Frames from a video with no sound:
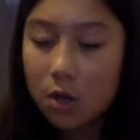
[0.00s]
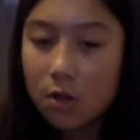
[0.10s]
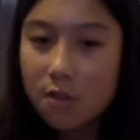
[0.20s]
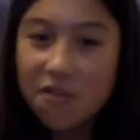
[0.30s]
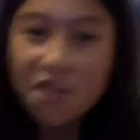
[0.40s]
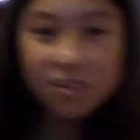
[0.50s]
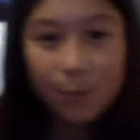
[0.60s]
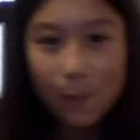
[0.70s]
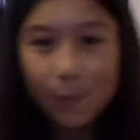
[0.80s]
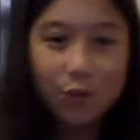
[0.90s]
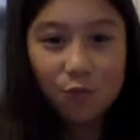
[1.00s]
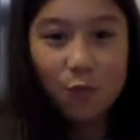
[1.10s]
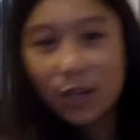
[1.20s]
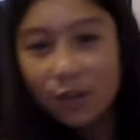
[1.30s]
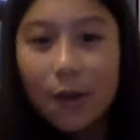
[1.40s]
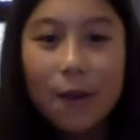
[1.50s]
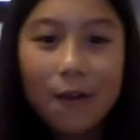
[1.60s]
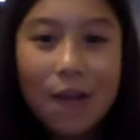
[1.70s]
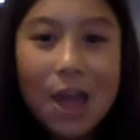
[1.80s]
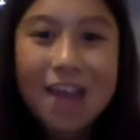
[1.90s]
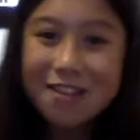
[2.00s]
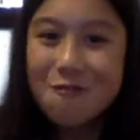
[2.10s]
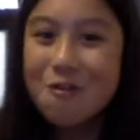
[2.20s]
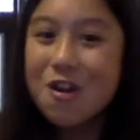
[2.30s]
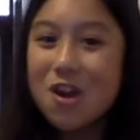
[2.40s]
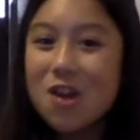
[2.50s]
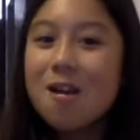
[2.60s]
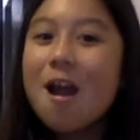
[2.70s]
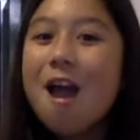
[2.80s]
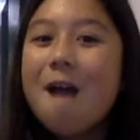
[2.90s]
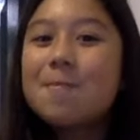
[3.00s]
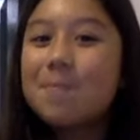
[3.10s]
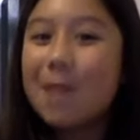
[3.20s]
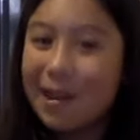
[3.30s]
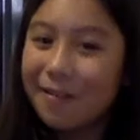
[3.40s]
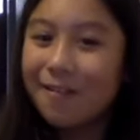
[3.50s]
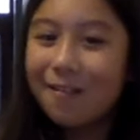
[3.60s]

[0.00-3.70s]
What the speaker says: For those people's regular. We're better.